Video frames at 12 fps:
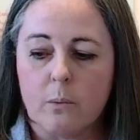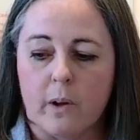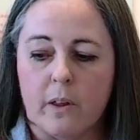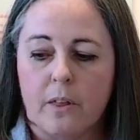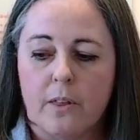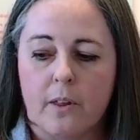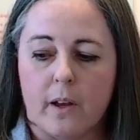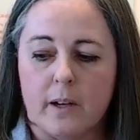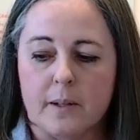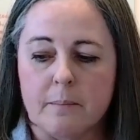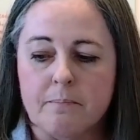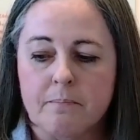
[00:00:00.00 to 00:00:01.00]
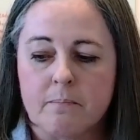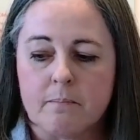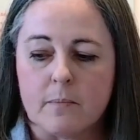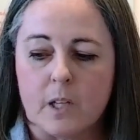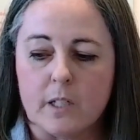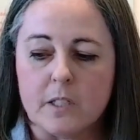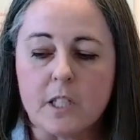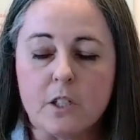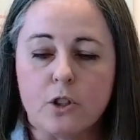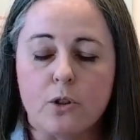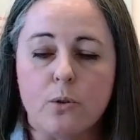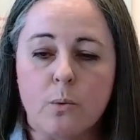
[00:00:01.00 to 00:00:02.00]
with a
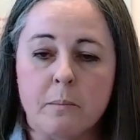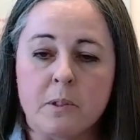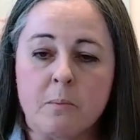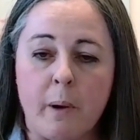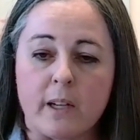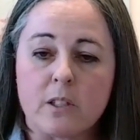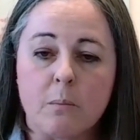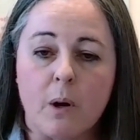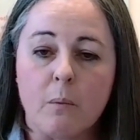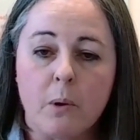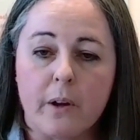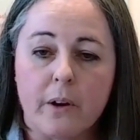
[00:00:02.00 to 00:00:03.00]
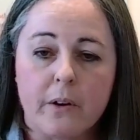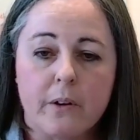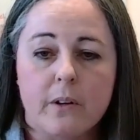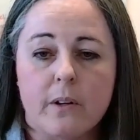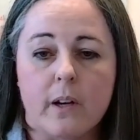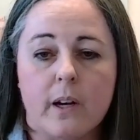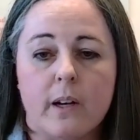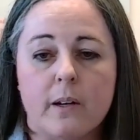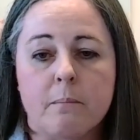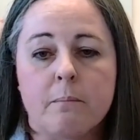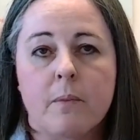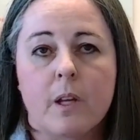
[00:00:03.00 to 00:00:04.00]
D2 women's basketball player,
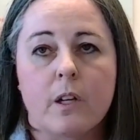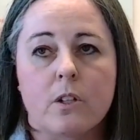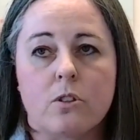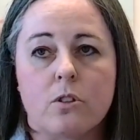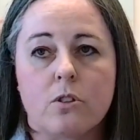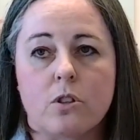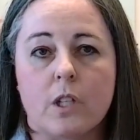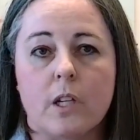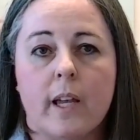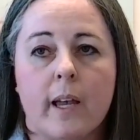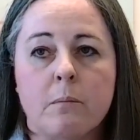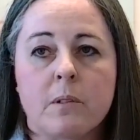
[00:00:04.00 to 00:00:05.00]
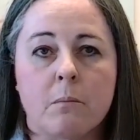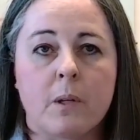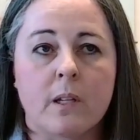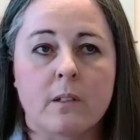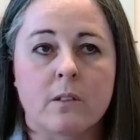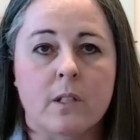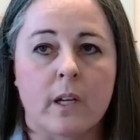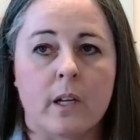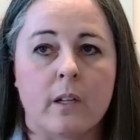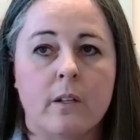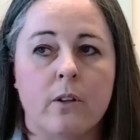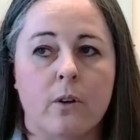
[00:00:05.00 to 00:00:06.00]
she came to me and
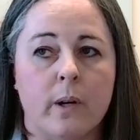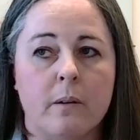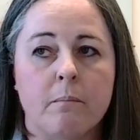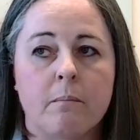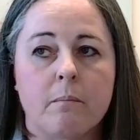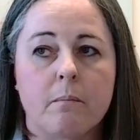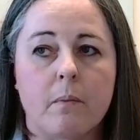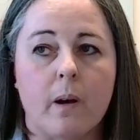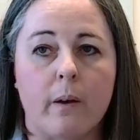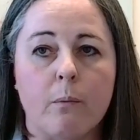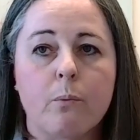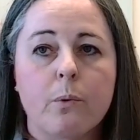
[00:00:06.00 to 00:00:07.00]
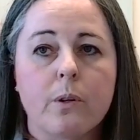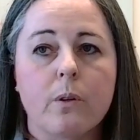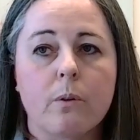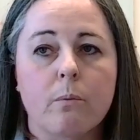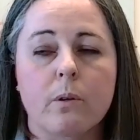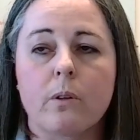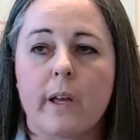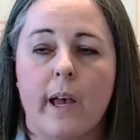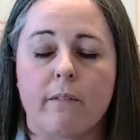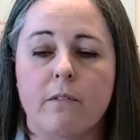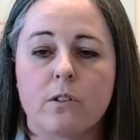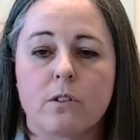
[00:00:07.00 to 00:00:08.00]
said, I really, really
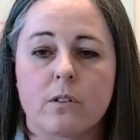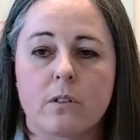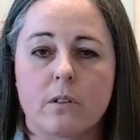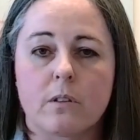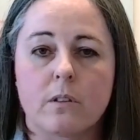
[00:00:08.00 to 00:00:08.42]
have this